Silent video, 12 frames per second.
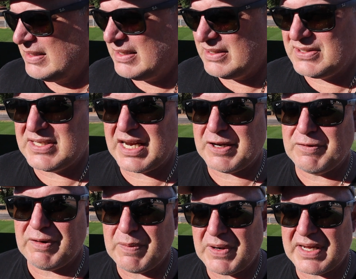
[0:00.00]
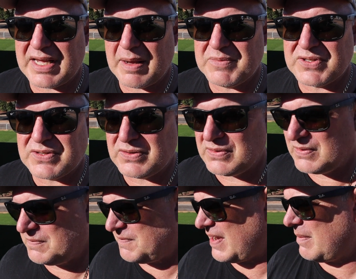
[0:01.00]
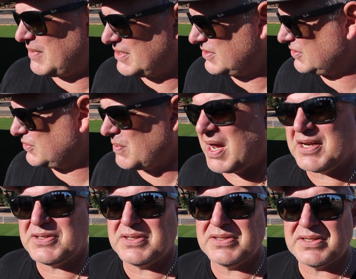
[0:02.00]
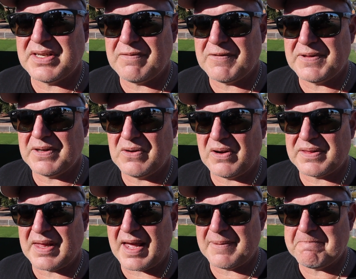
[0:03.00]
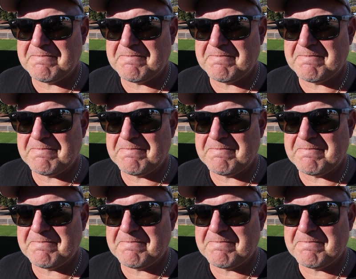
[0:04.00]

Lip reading: is secondary when it comes to family situations and everything like that.